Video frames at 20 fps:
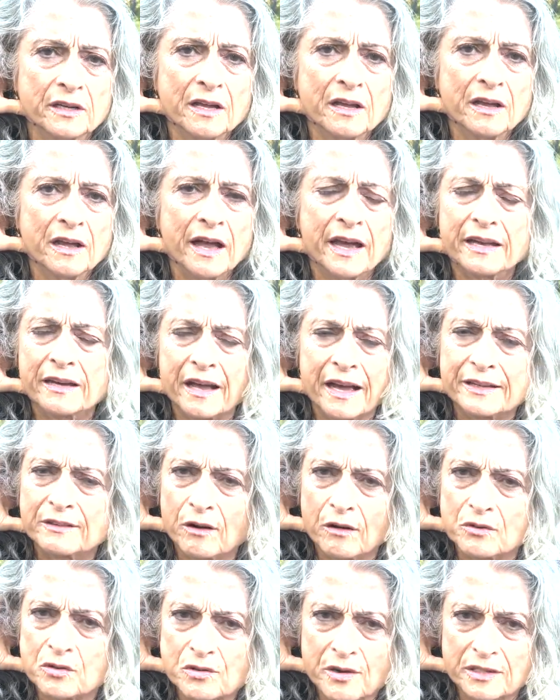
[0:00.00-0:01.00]
I, I
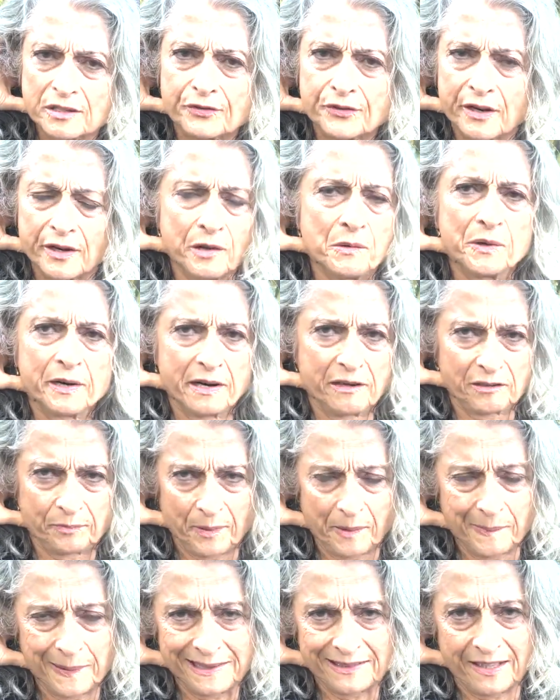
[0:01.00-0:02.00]
don't dress for anyone else but
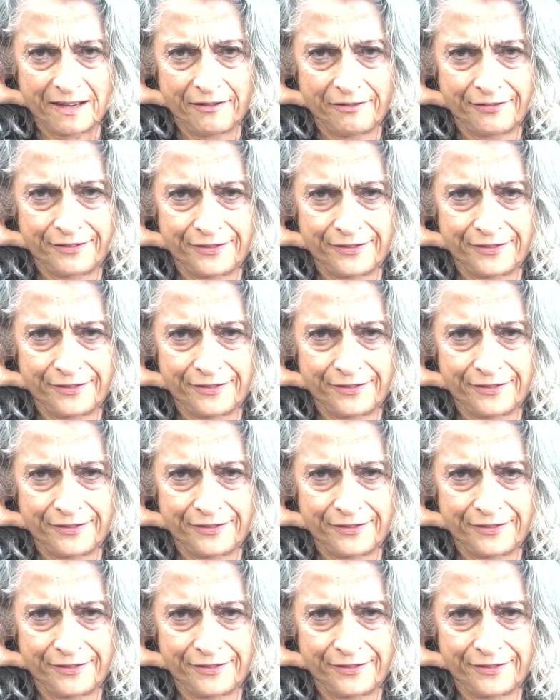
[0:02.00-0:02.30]
myself.